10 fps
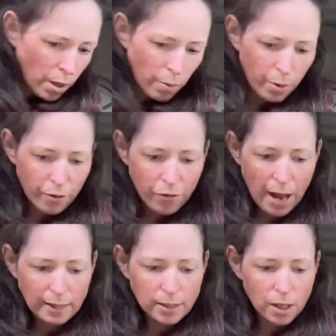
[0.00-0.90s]
but the
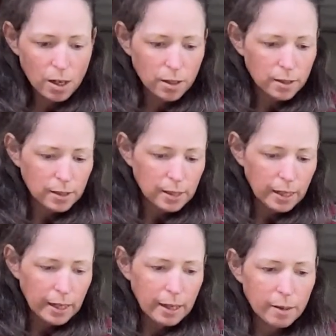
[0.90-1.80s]
fact I can't
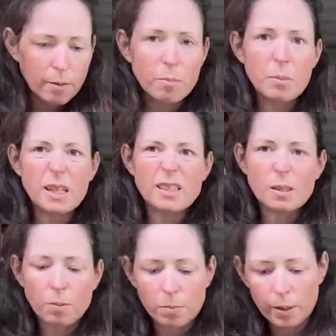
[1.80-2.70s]
see it means
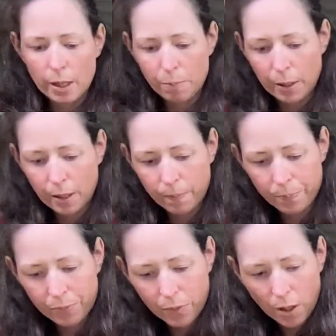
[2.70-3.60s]
it's probably been
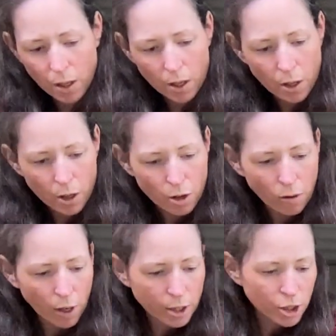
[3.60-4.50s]

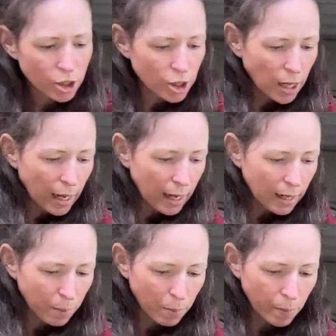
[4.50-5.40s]
crushed
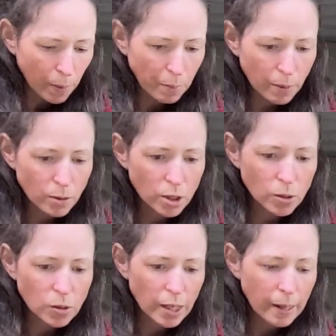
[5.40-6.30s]
and I probably won't be able to
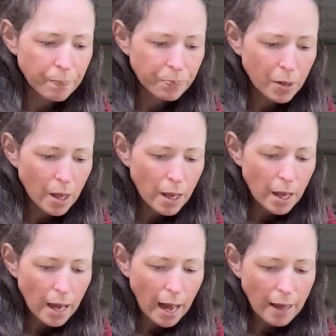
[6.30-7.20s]
use it.
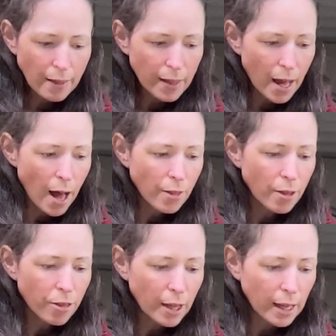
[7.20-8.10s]
And then the
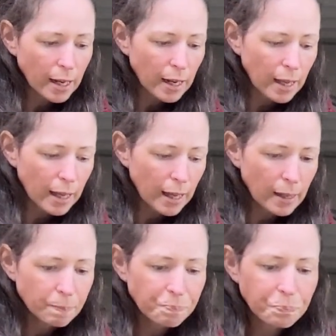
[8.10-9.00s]
other thing in
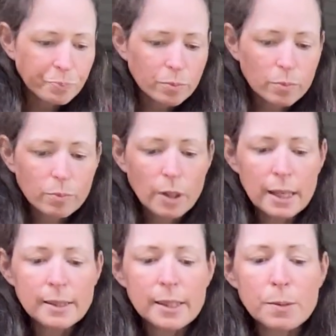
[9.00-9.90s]
here
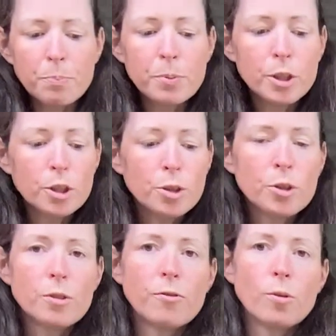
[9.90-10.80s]
is this
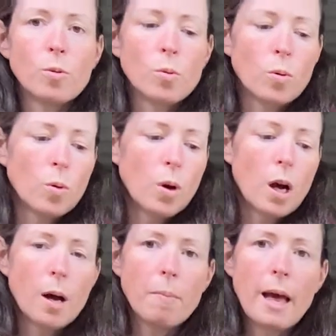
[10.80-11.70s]
beautiful
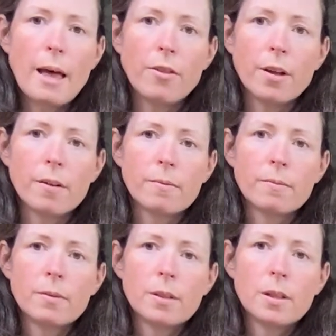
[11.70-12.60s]
heather.
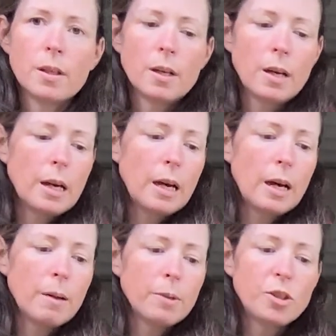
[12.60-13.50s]

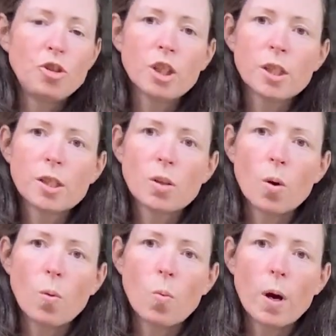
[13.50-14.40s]
That's just
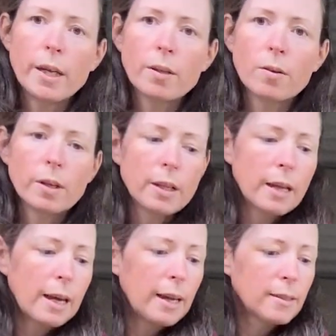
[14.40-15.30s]
got white on it
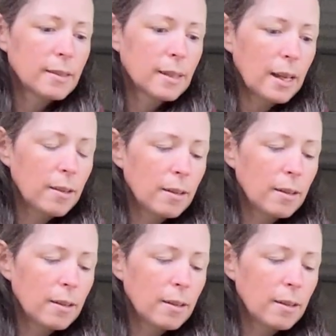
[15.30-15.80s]
there. Doesn't that look